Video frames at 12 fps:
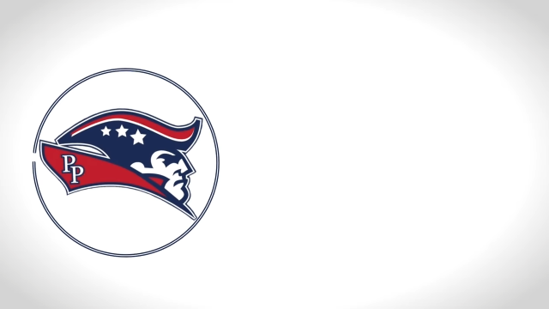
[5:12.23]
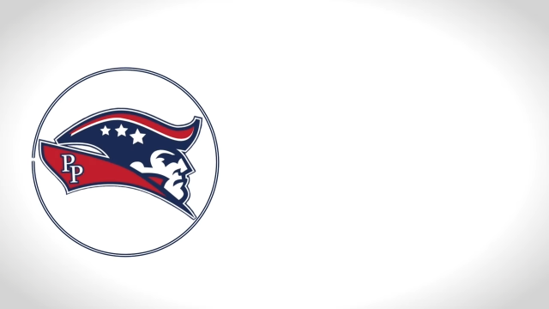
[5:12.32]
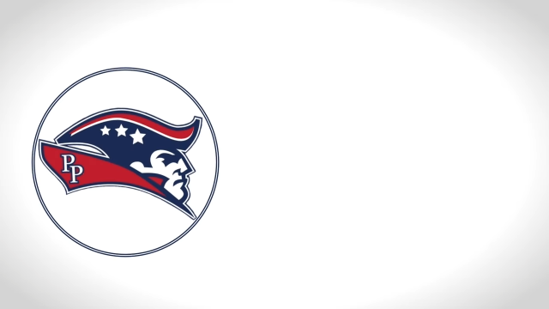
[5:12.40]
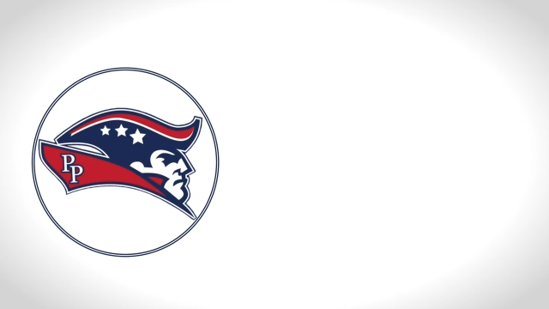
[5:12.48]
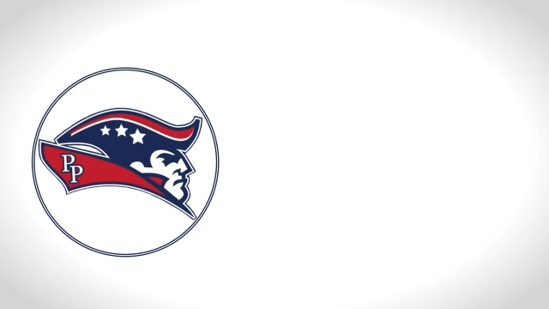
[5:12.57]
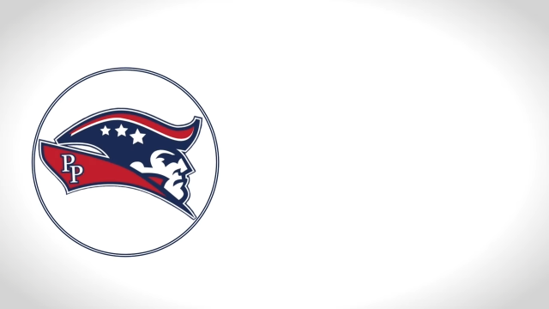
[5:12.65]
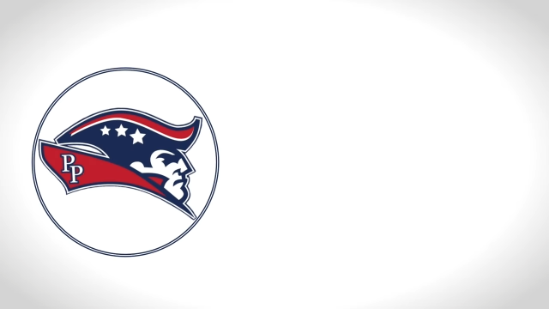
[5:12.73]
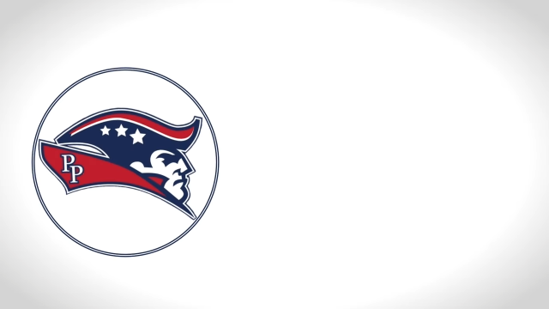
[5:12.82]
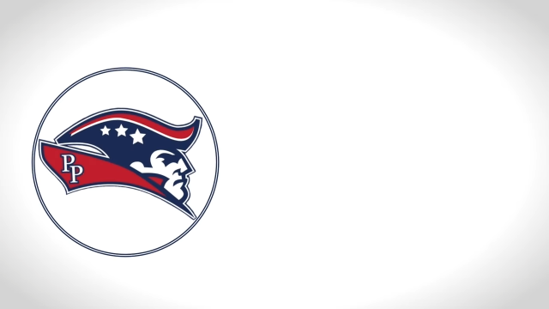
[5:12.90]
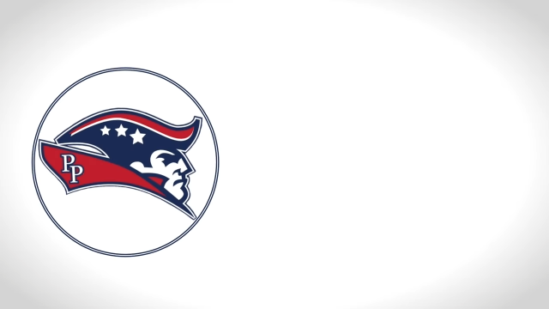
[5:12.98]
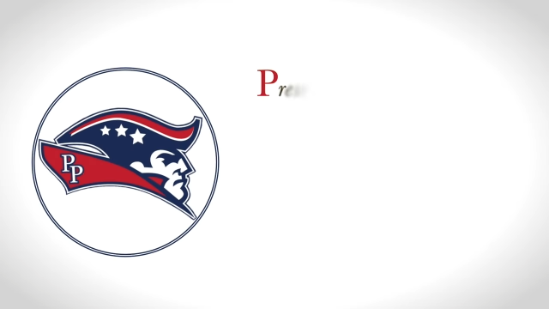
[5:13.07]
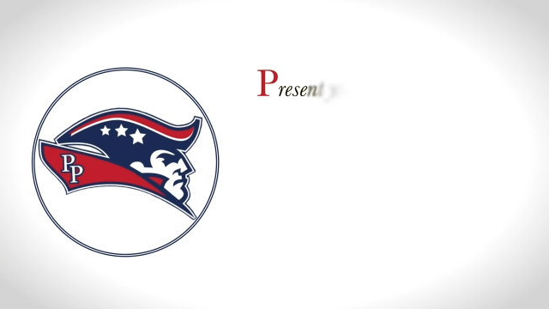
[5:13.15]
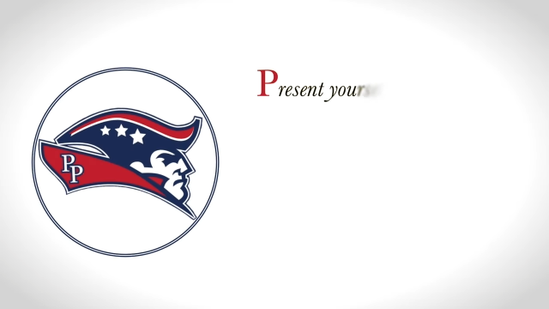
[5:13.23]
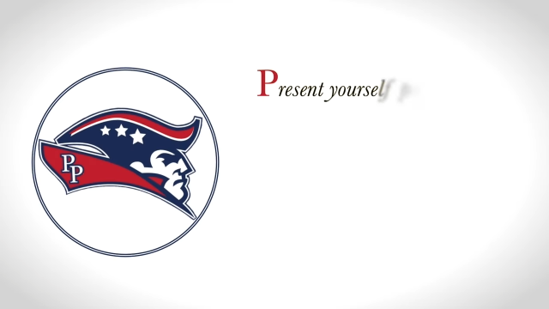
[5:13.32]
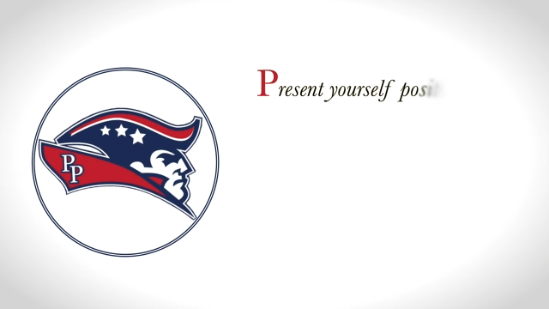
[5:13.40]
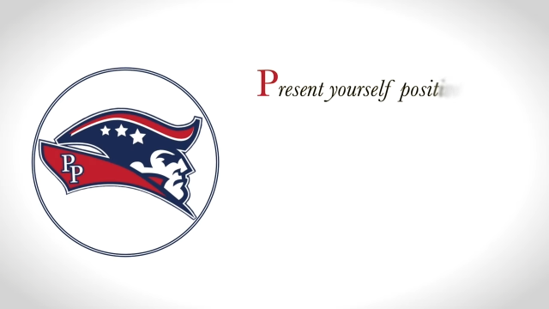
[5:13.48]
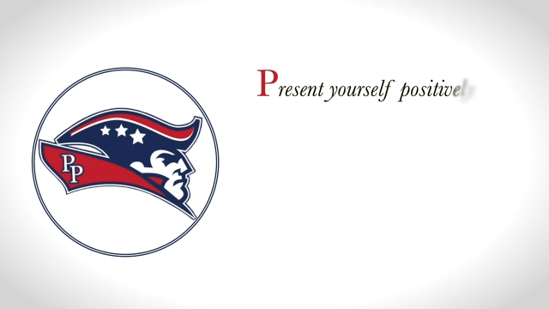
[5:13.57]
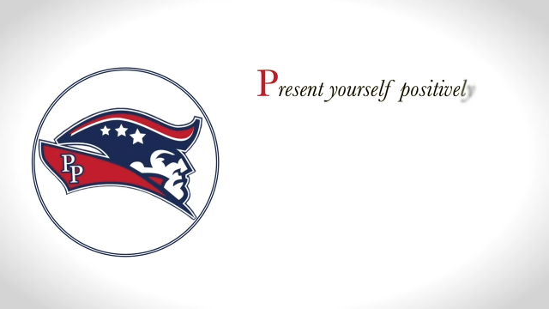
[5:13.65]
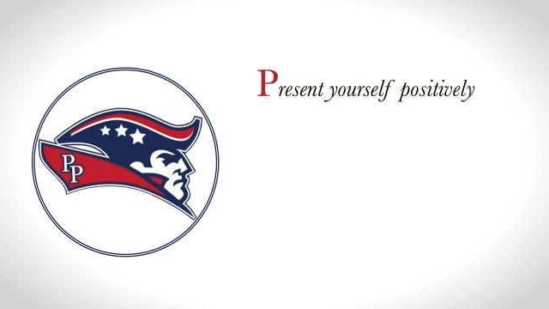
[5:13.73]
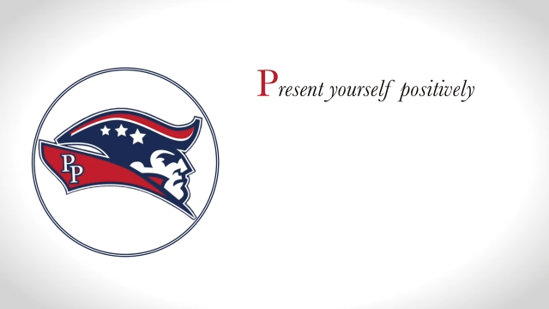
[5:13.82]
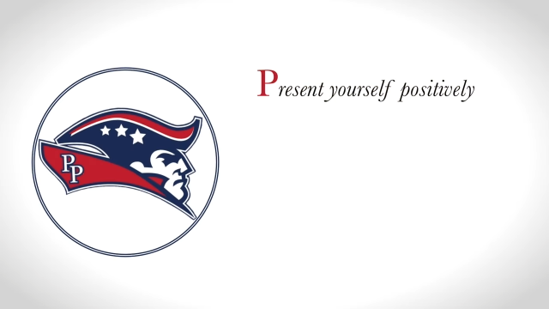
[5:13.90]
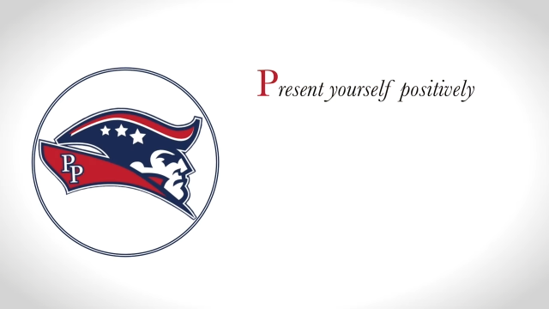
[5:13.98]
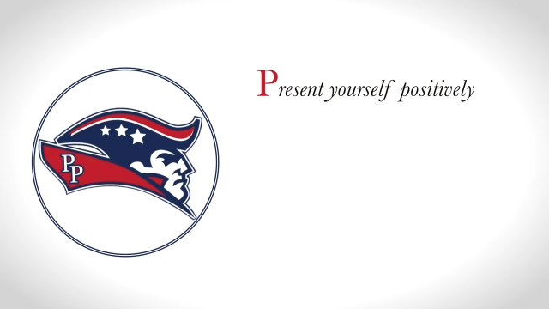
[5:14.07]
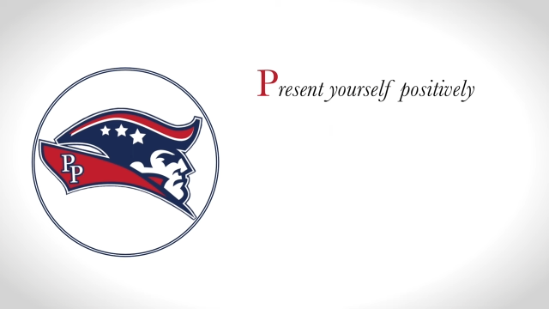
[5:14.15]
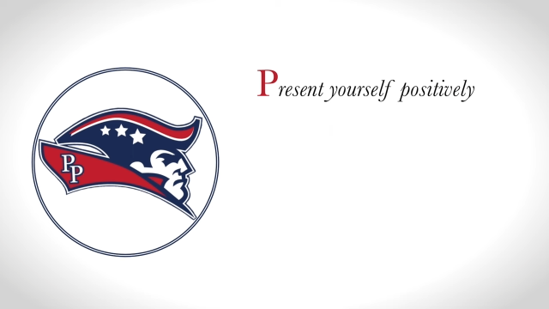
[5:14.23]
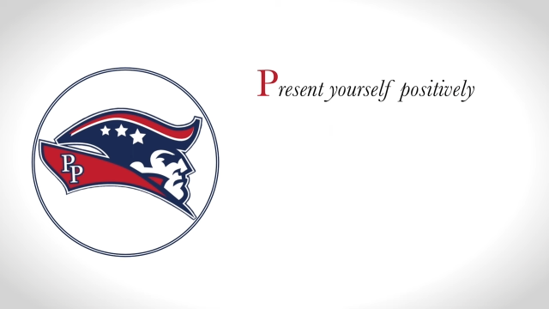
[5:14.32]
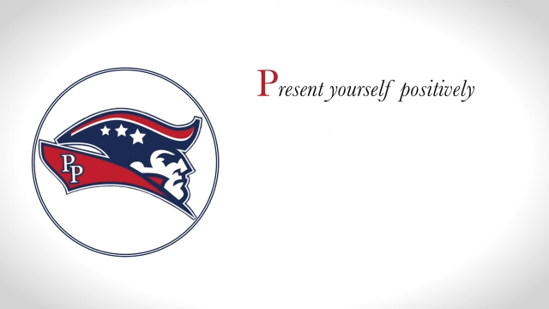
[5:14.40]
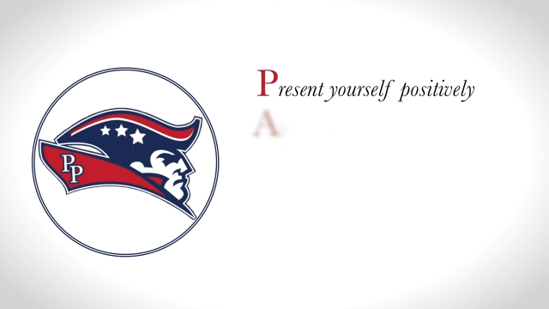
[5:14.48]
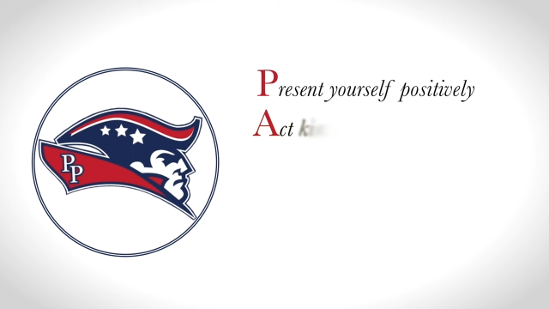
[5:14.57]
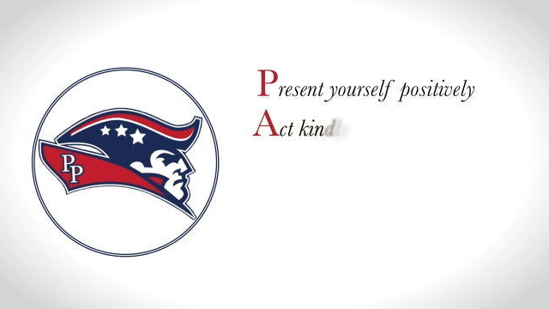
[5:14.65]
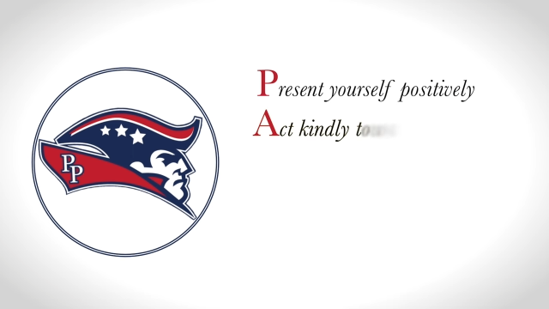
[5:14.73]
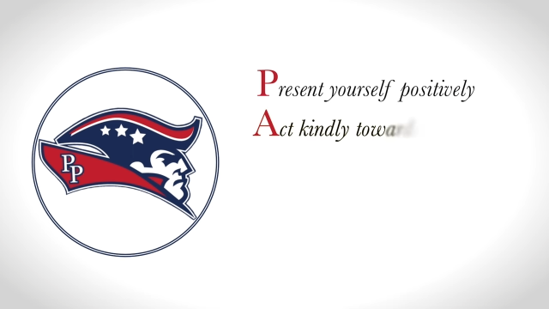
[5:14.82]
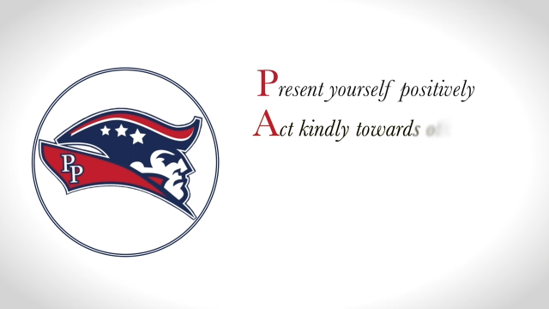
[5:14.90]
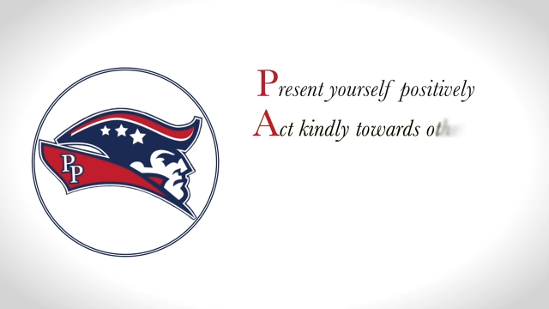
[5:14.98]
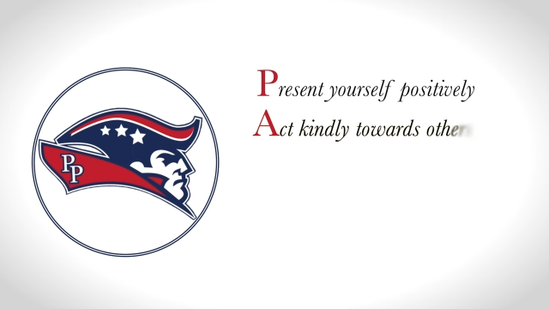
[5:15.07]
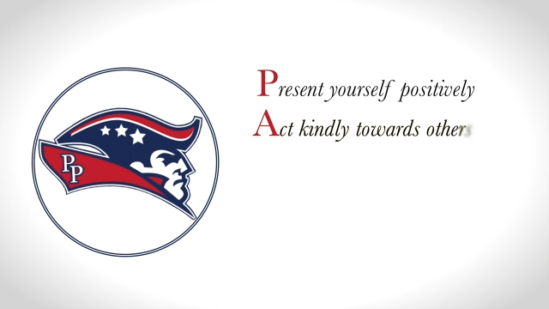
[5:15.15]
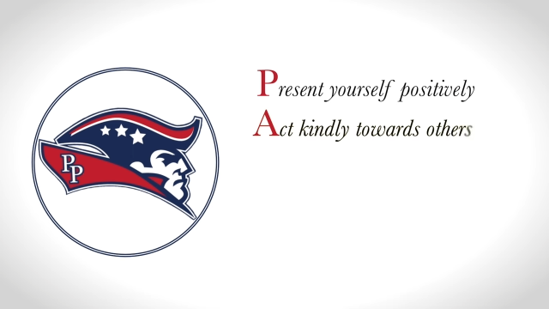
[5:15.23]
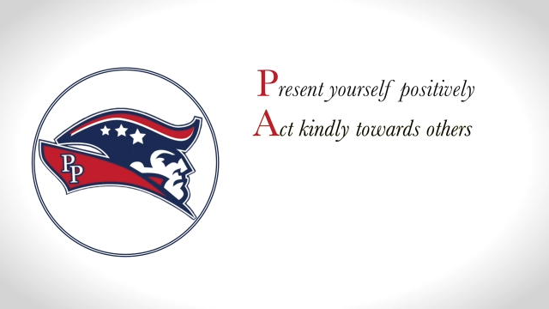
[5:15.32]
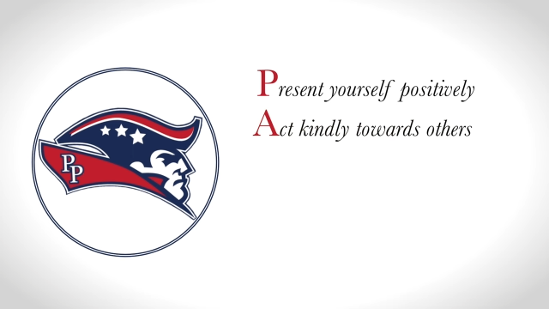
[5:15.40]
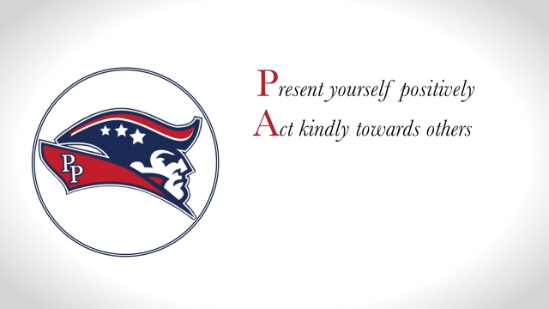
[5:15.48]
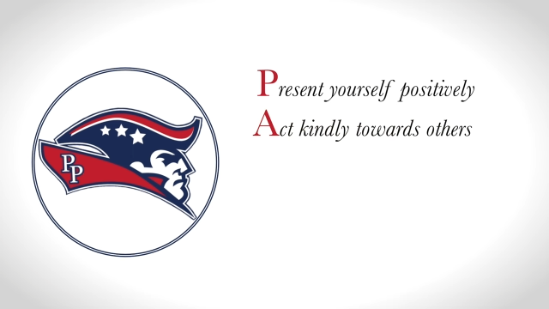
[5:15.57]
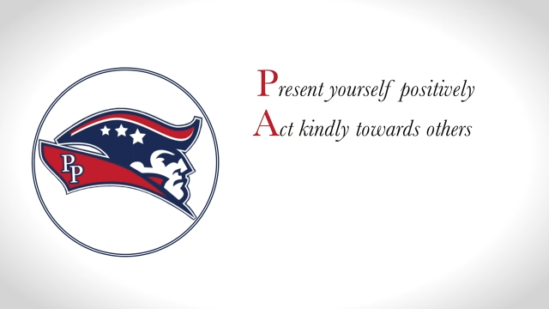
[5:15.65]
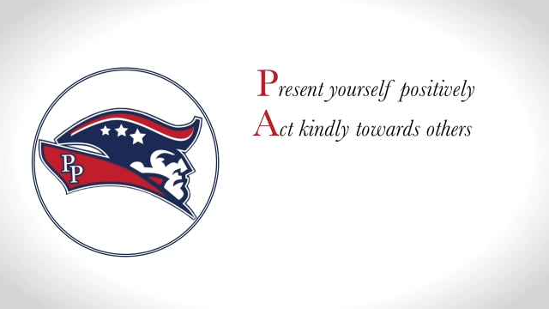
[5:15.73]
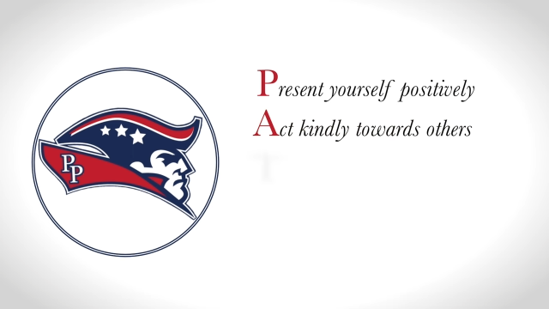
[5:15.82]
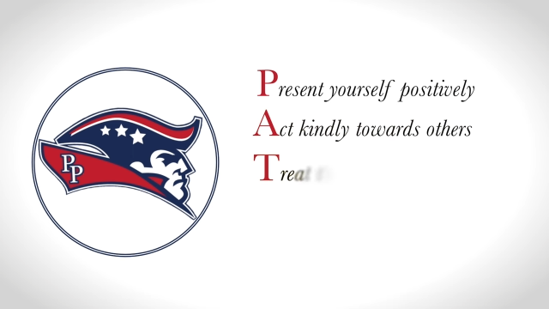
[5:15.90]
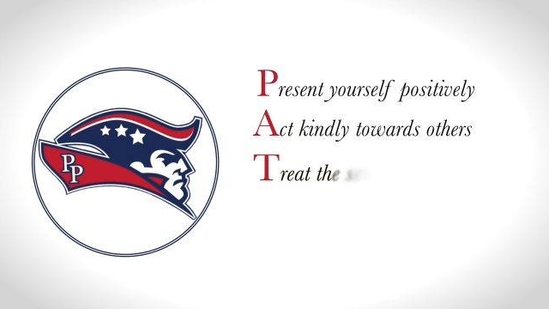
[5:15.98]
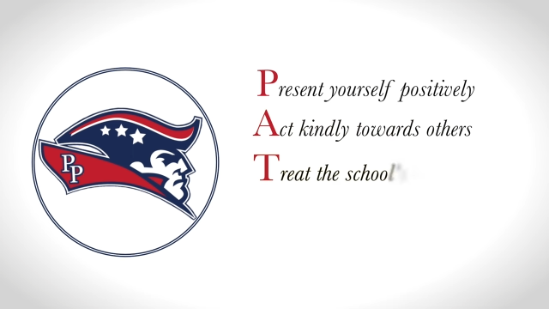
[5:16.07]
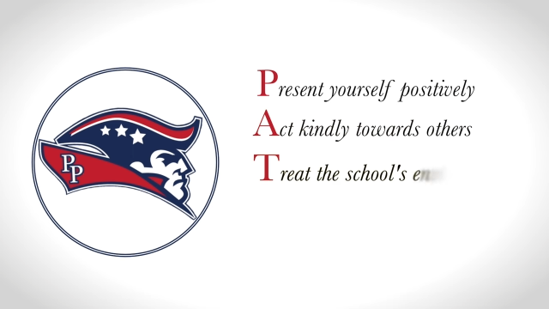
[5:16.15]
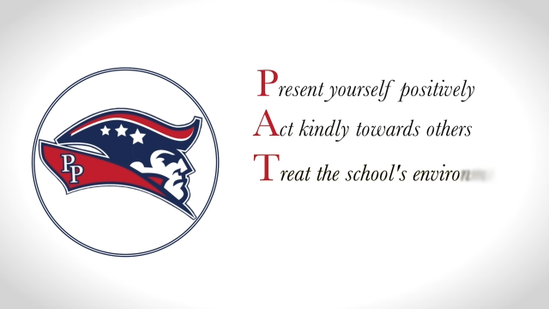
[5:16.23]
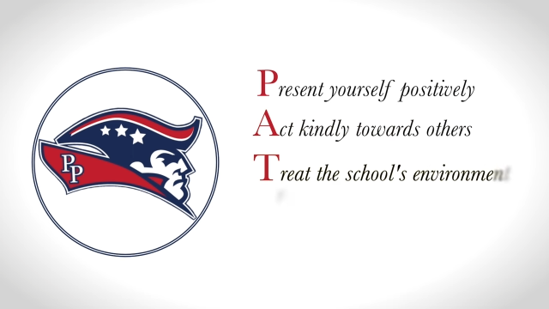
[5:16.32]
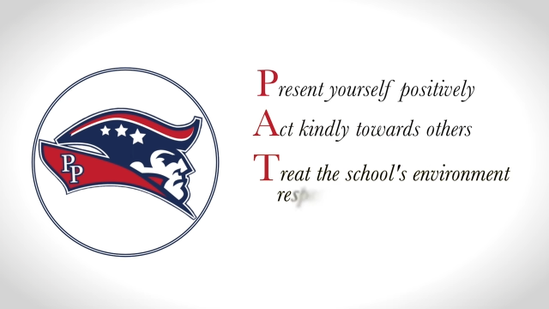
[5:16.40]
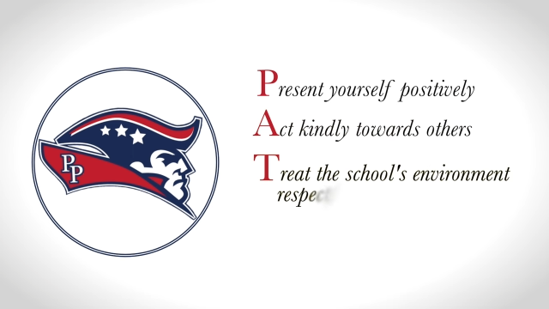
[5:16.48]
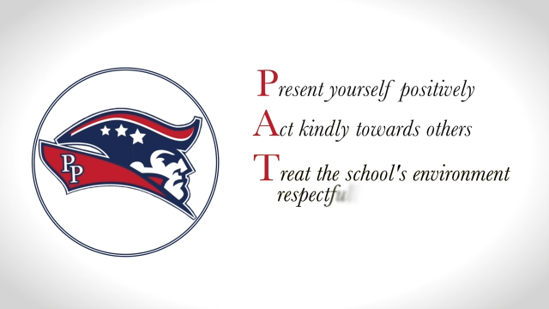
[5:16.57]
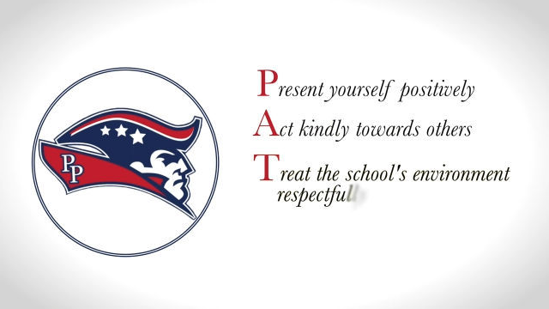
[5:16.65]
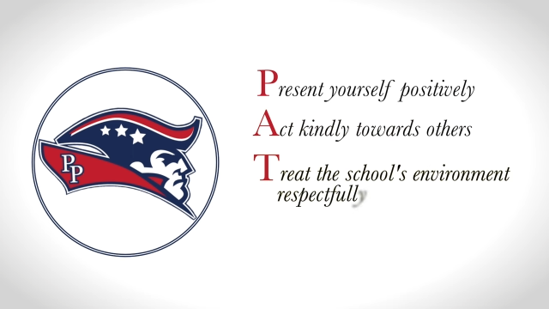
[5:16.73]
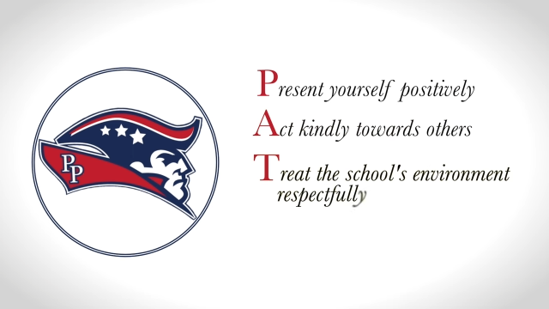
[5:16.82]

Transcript: Nobody's mouth can be seen.